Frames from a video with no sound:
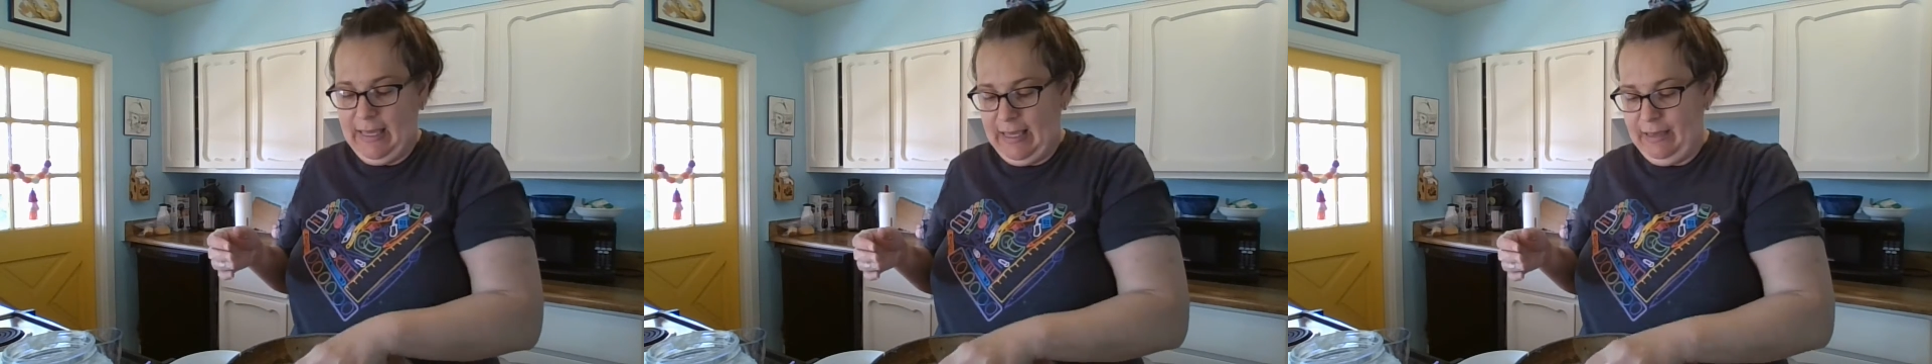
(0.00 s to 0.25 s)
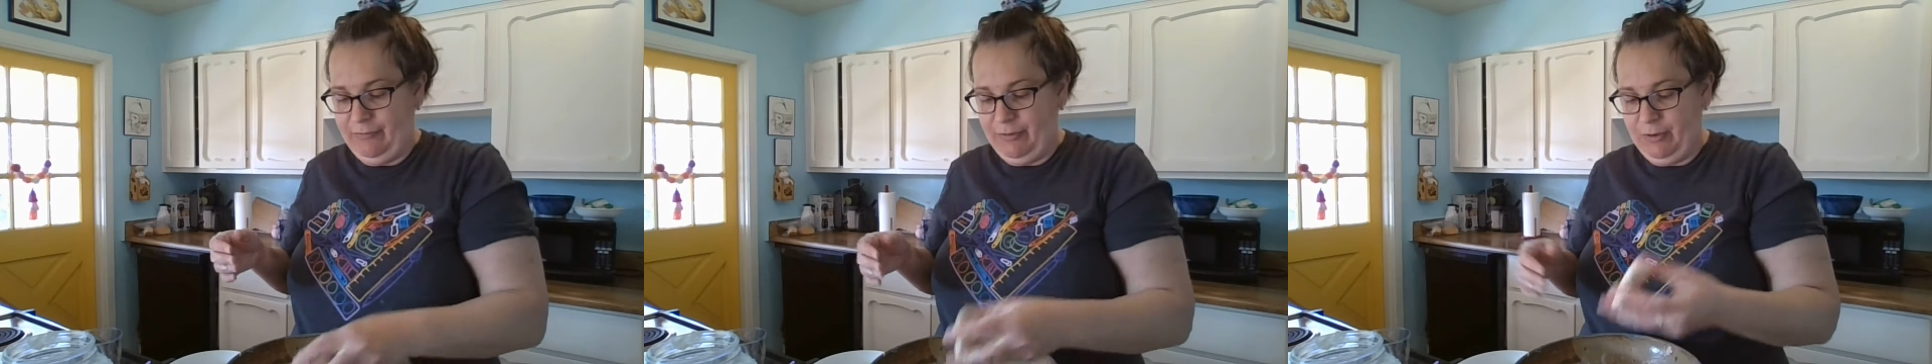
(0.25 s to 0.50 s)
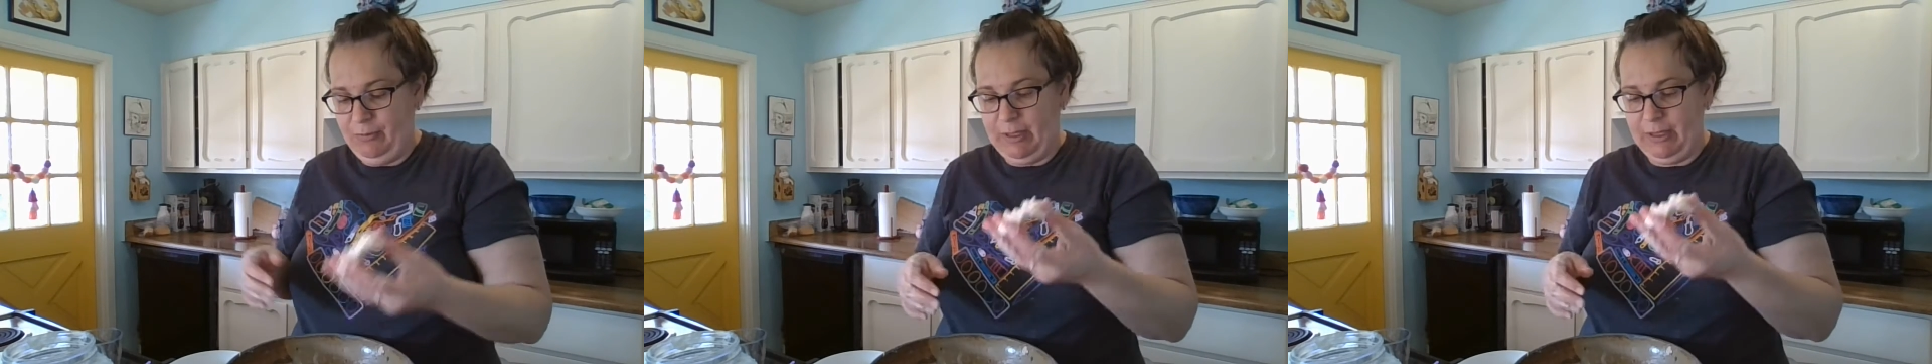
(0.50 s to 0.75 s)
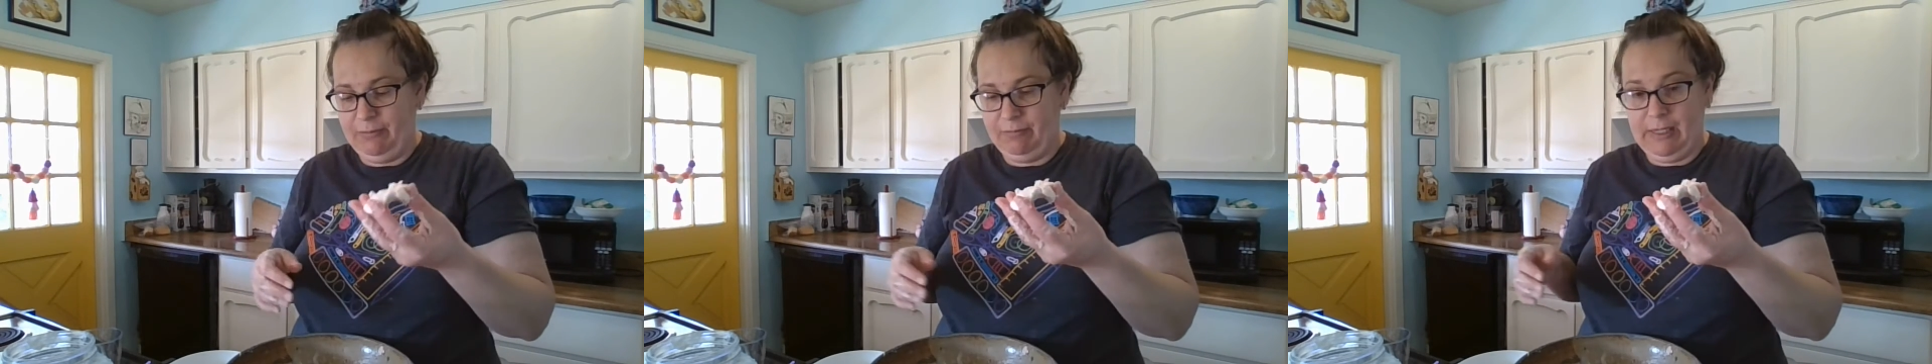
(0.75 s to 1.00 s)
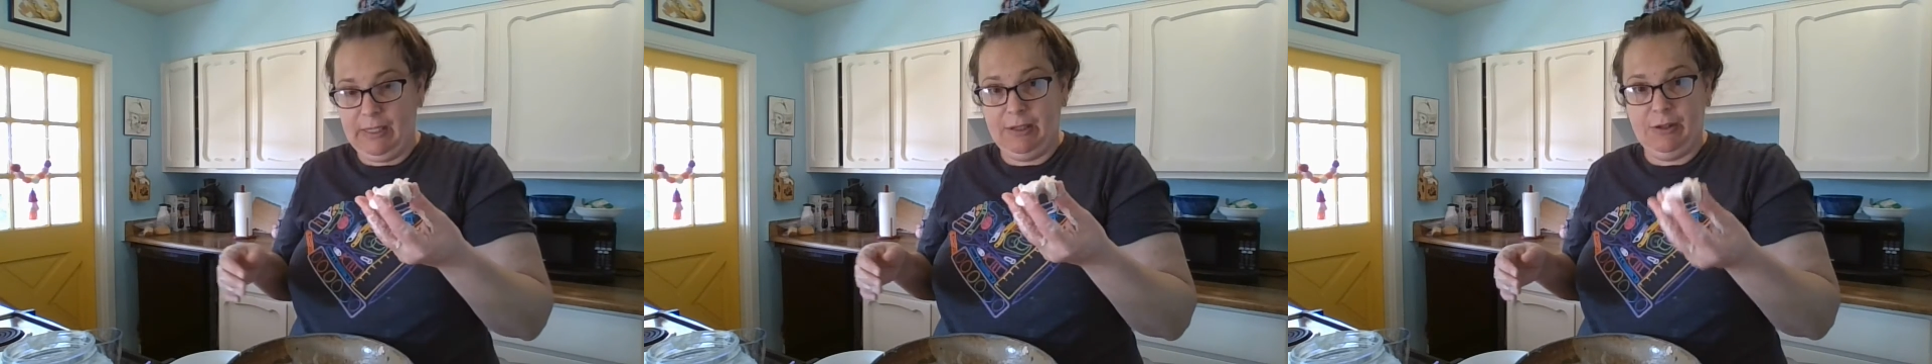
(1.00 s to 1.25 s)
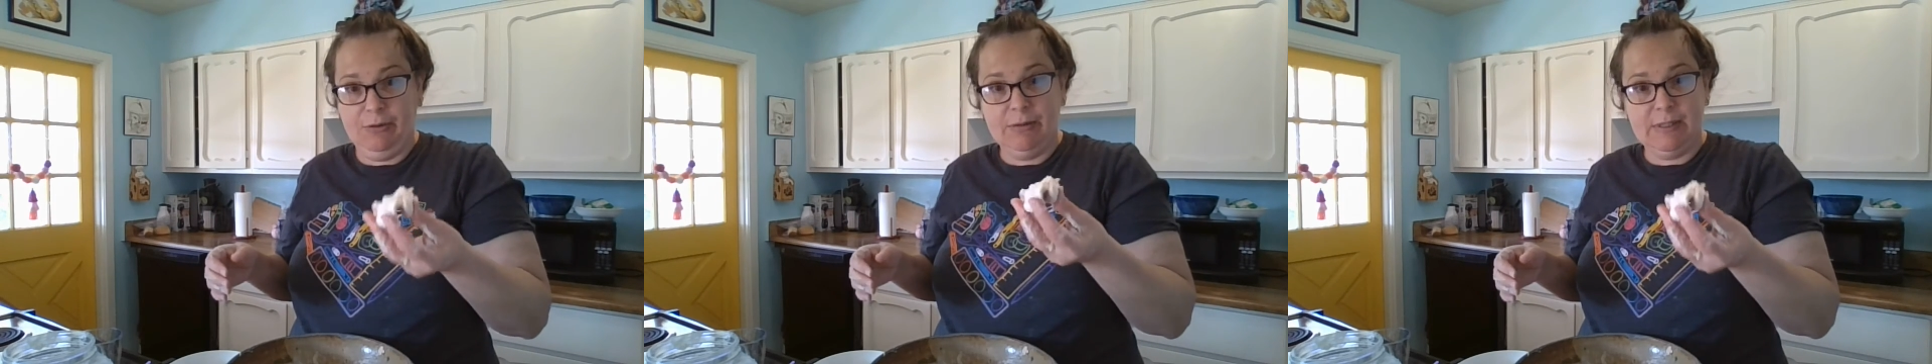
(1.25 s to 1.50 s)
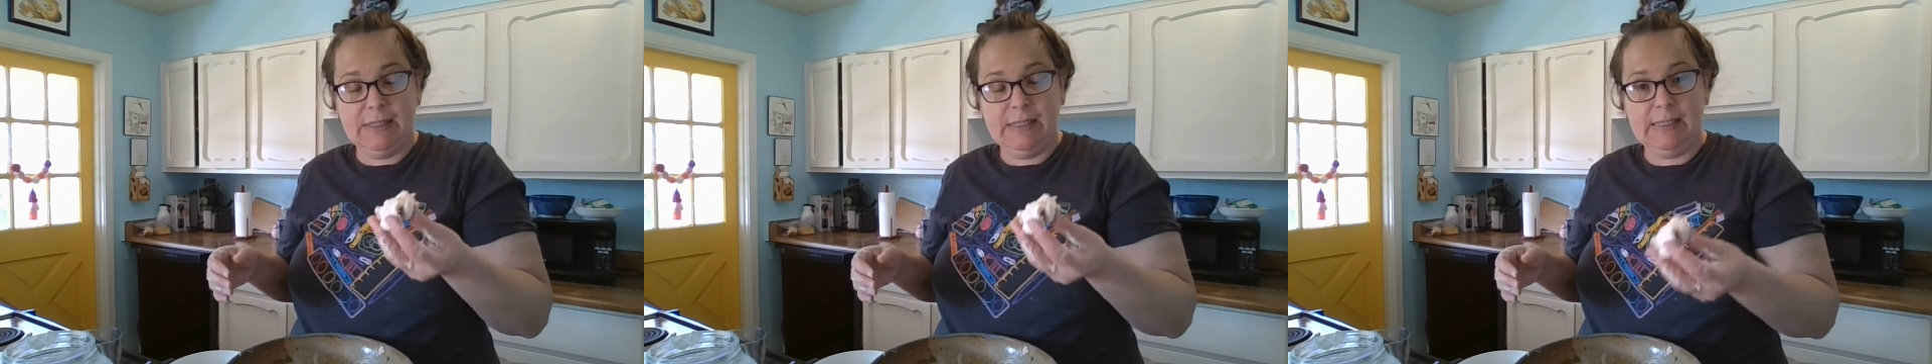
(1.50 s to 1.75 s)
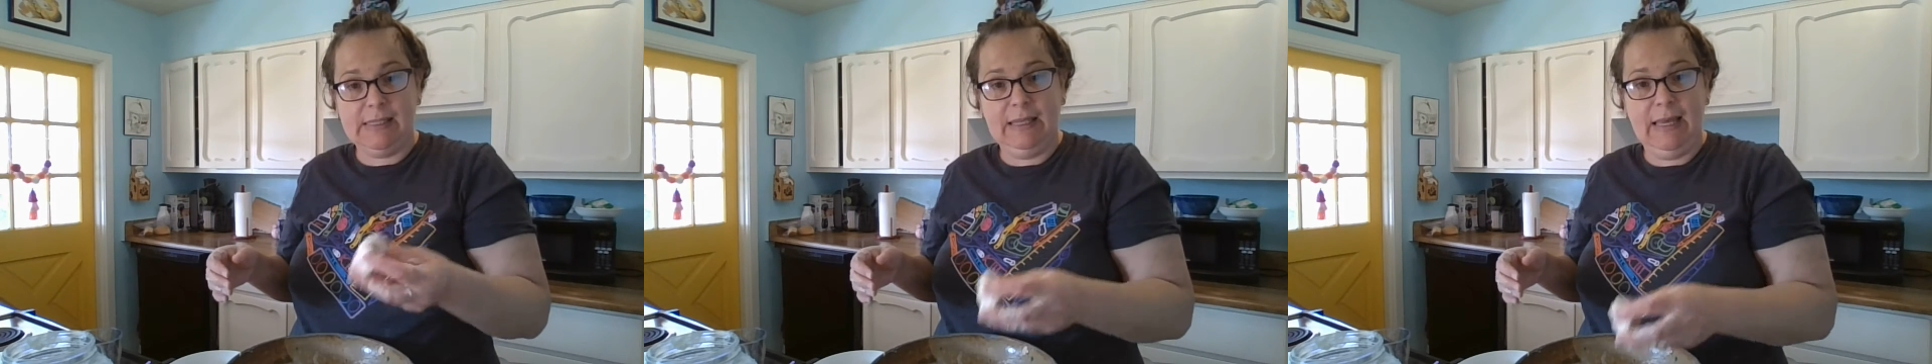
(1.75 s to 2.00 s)
If you want to reuse
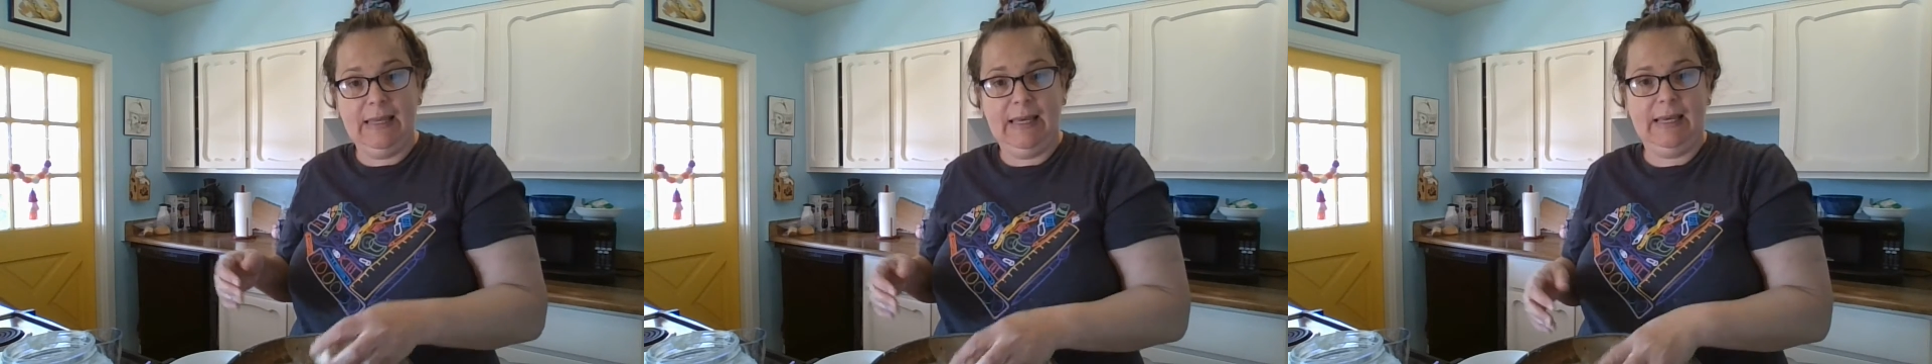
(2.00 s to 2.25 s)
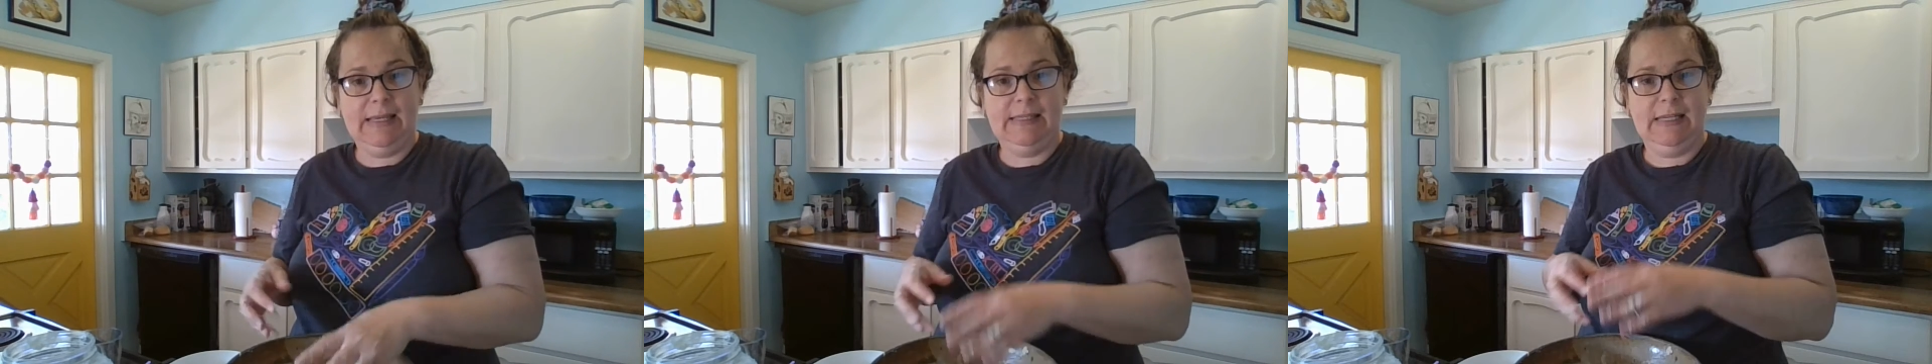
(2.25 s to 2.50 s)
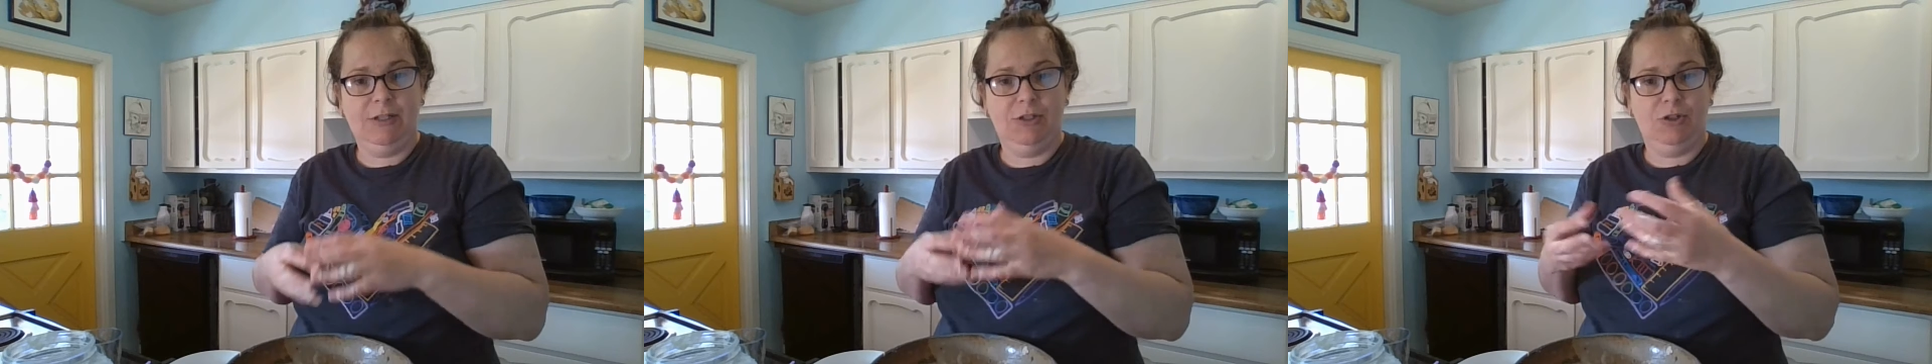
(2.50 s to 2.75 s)
this clay, like I said,